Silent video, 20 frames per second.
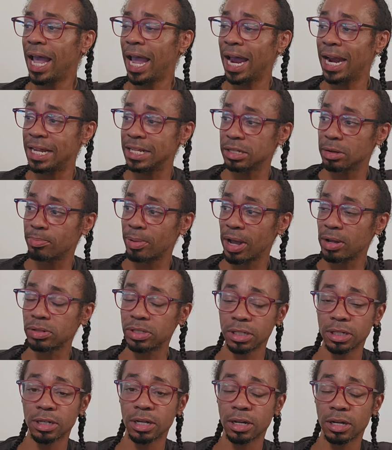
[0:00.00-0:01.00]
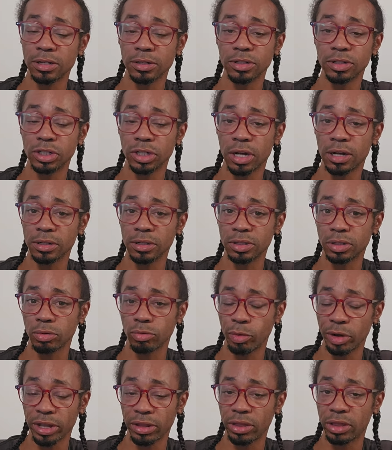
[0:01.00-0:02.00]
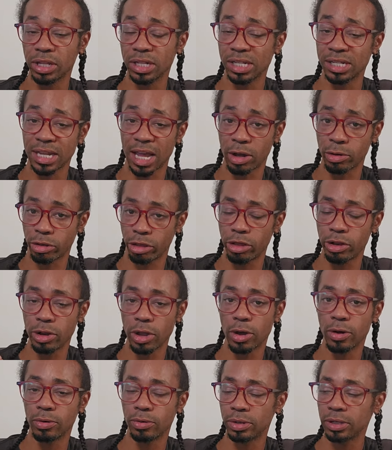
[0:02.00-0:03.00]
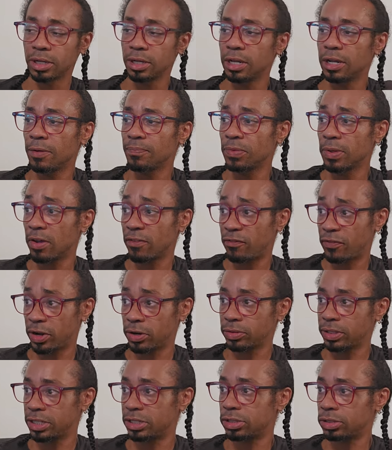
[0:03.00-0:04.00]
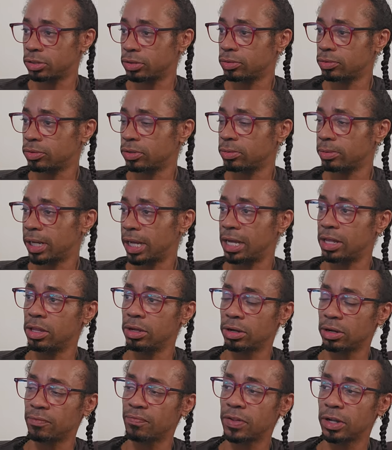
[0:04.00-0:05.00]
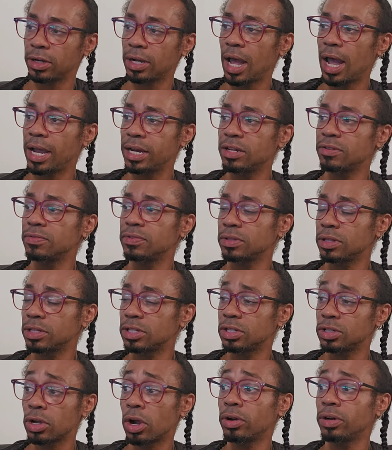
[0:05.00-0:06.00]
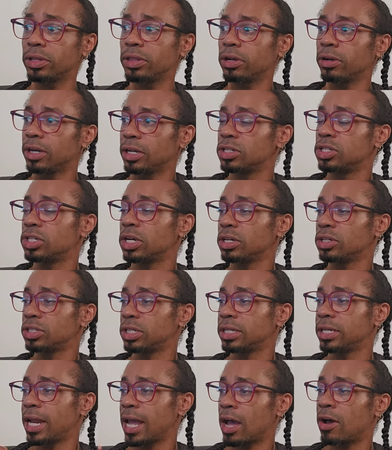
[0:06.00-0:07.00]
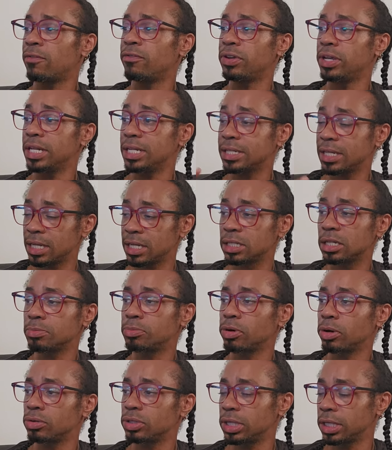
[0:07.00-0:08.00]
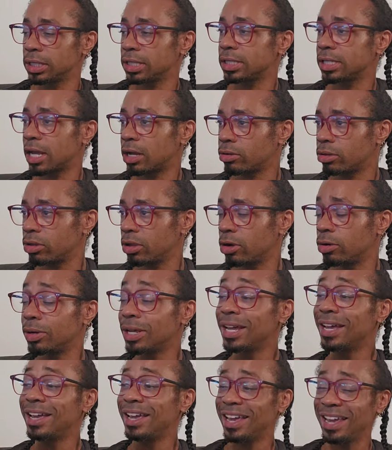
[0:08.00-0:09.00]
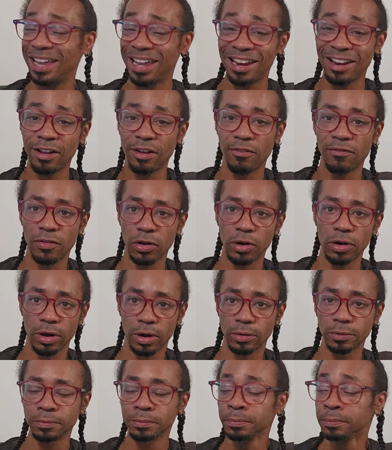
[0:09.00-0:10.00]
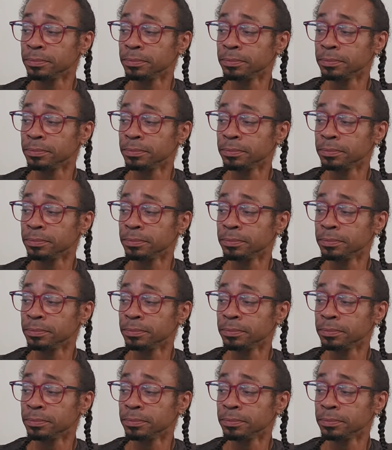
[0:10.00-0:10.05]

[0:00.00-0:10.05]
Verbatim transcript: and is about to conjunct with the South Node uh, fairly soon, okay? They're, they're kind of starting their conjunction now. Venus is approaching the South Node in Virgo.